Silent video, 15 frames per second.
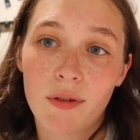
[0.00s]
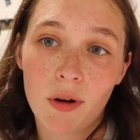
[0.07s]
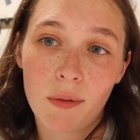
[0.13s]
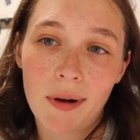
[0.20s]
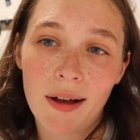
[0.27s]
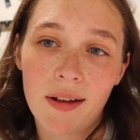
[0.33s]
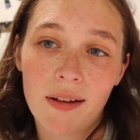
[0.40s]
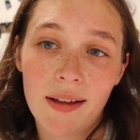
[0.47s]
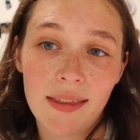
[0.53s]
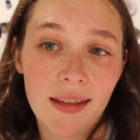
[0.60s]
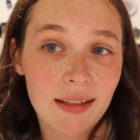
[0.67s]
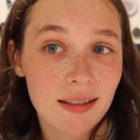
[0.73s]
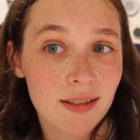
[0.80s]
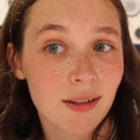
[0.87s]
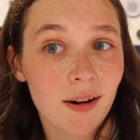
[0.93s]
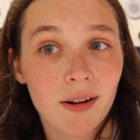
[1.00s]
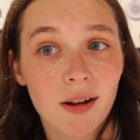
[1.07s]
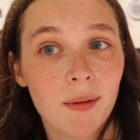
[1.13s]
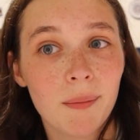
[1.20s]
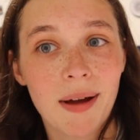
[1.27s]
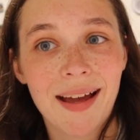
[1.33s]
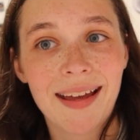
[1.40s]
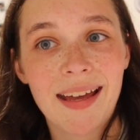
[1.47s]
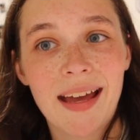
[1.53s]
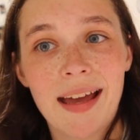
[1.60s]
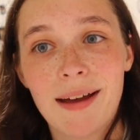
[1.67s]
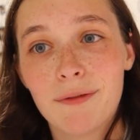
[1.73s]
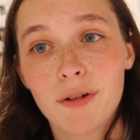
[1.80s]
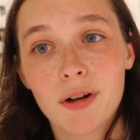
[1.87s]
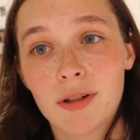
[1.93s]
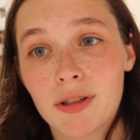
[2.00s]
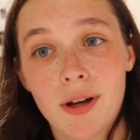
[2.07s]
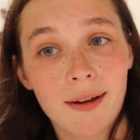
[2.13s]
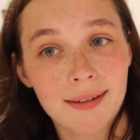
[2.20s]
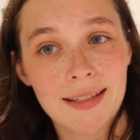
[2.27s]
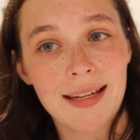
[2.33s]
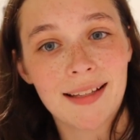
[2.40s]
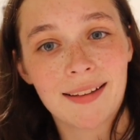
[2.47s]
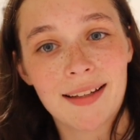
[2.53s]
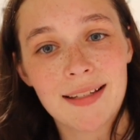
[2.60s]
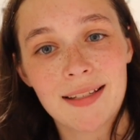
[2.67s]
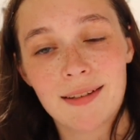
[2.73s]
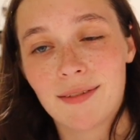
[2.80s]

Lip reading: for a while and then start on my ever daunting list